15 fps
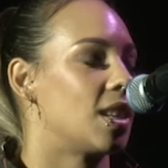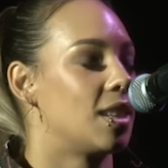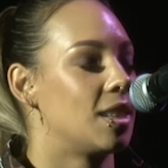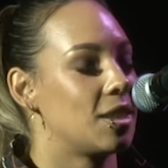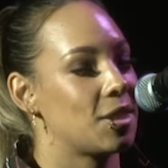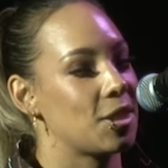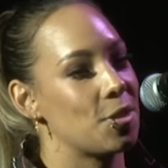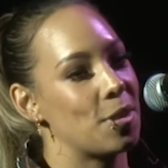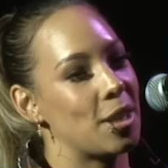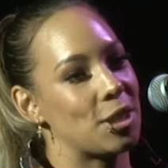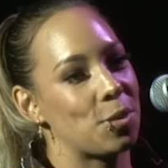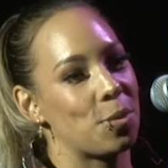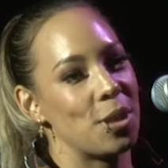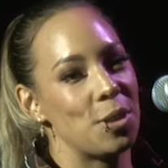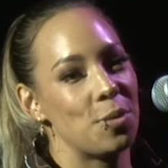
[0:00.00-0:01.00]
So at
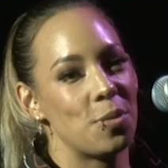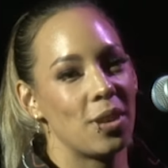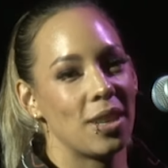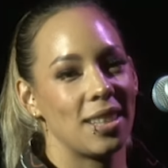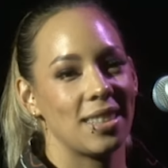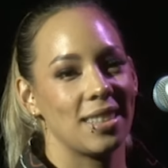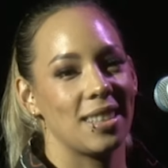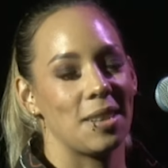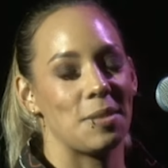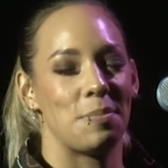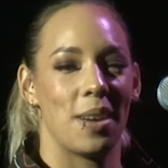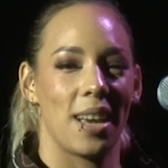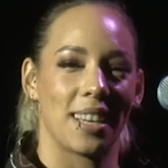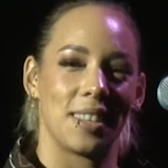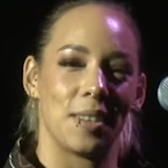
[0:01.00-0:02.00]
21, I
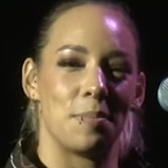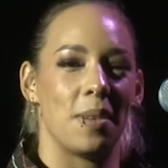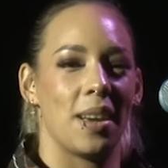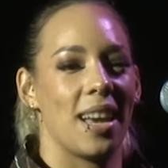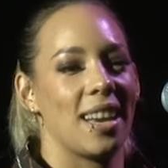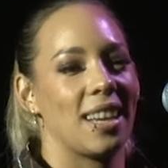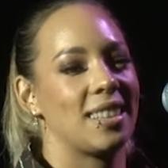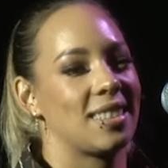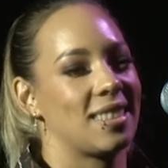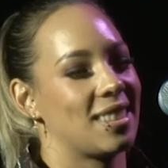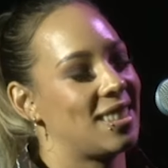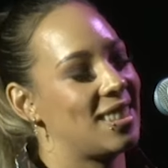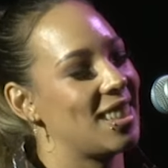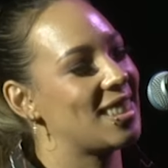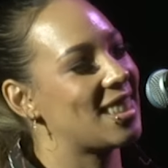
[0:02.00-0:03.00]
packed the bags,
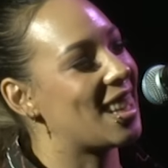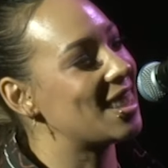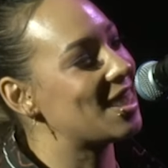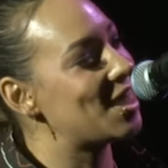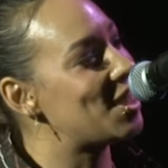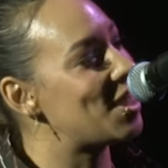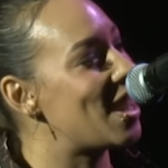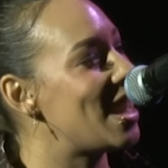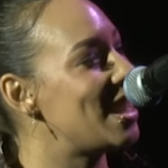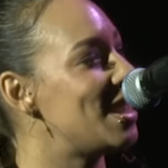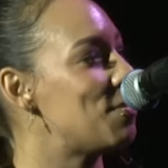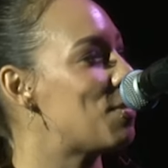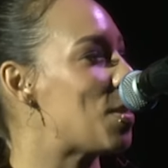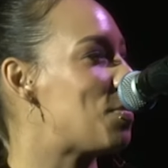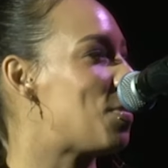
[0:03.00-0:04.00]
600 rand in
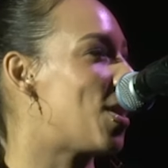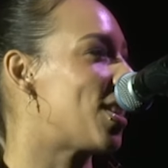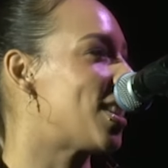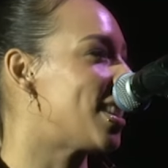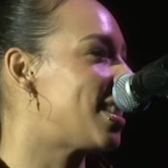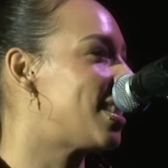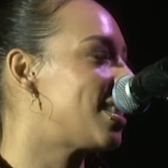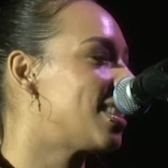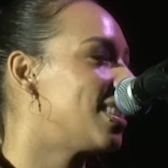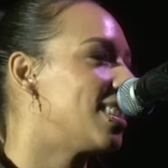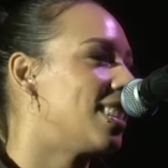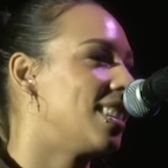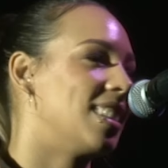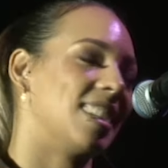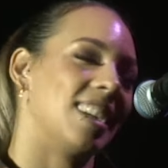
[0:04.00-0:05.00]
my pocket.
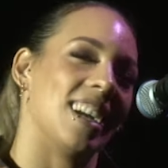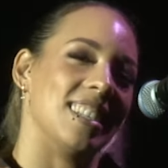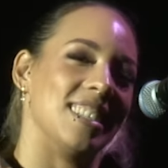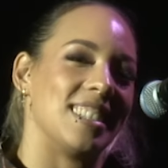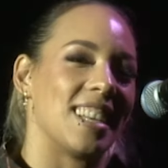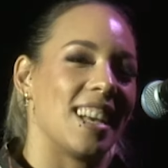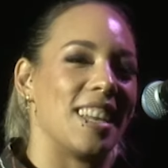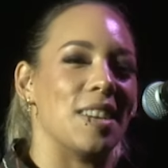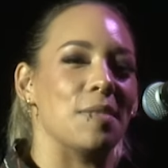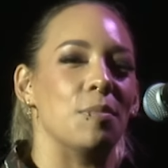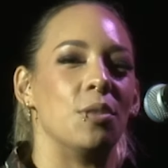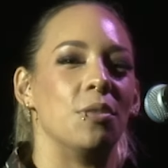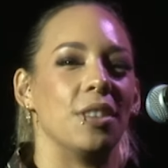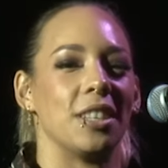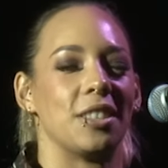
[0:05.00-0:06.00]
I decided I'm
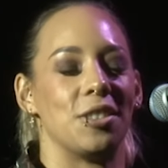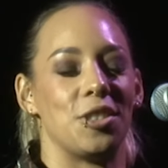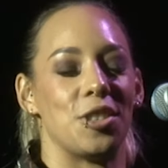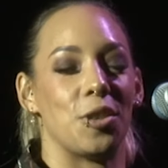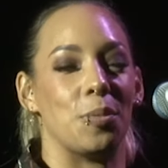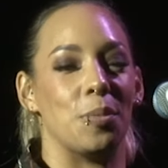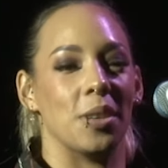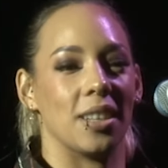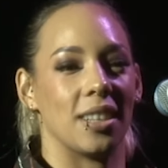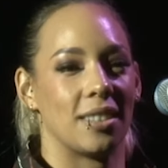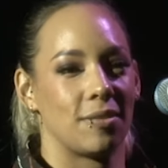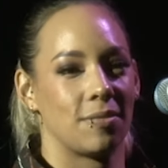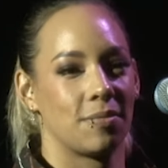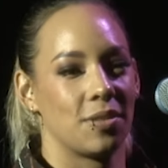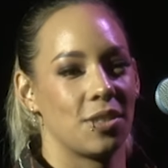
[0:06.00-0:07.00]
moving to Joburg
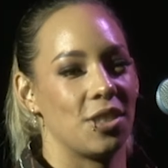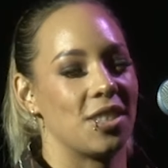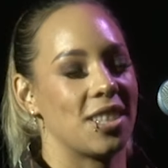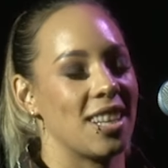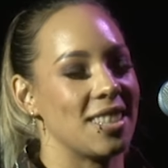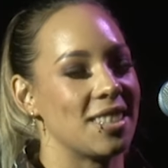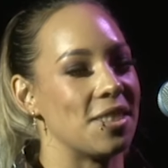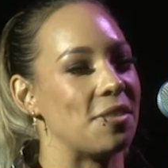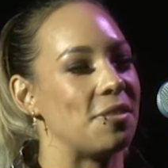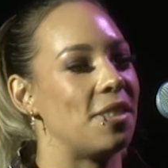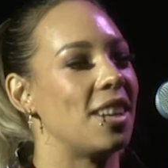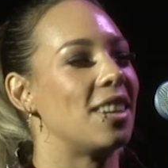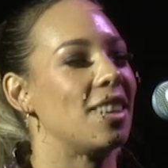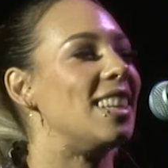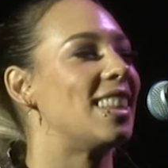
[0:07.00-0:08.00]
to chase the
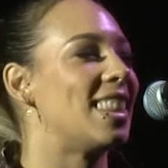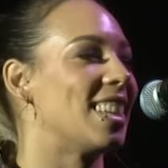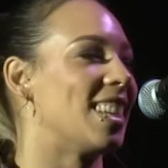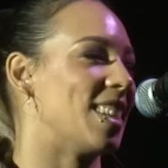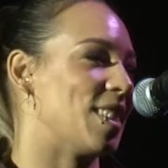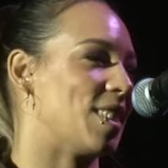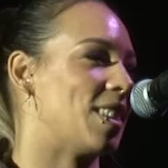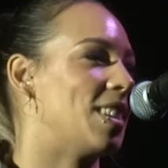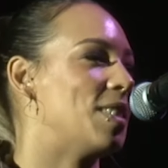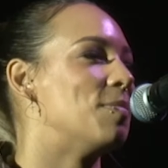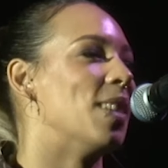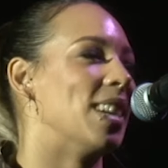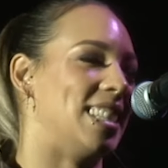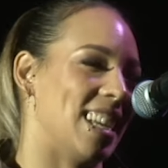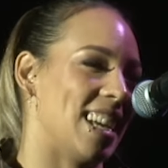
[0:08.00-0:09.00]
very thing
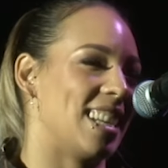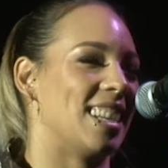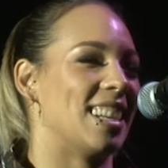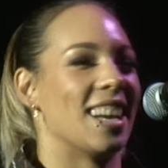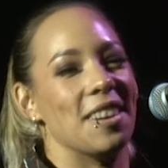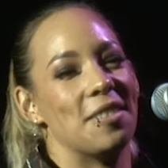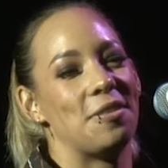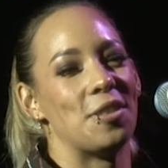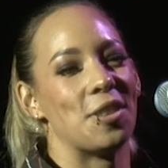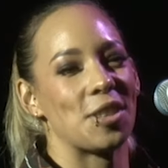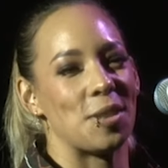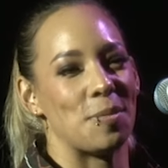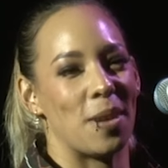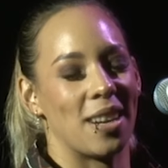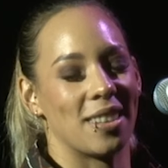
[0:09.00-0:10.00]
my dad and I fought
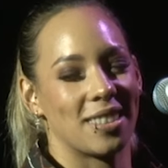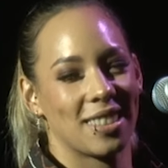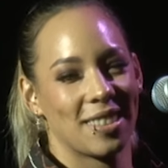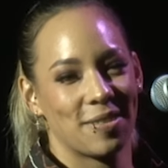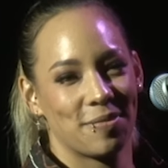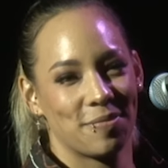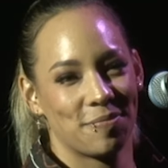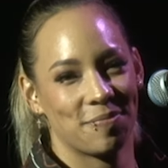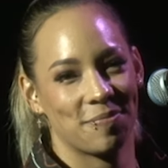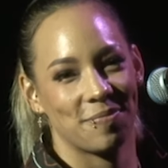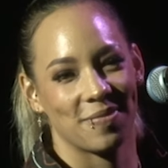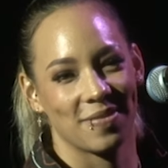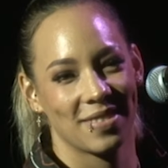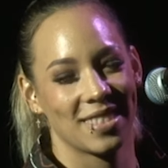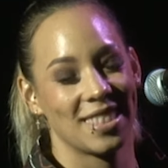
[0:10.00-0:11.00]
about,
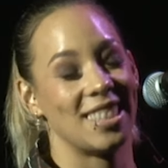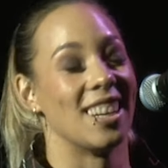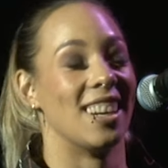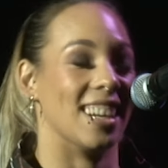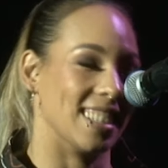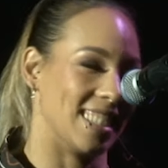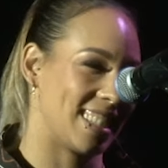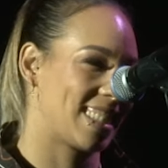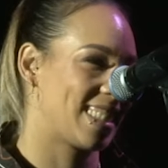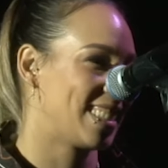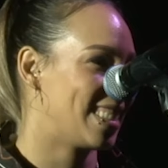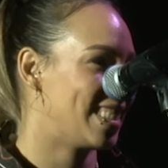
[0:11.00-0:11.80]
dance.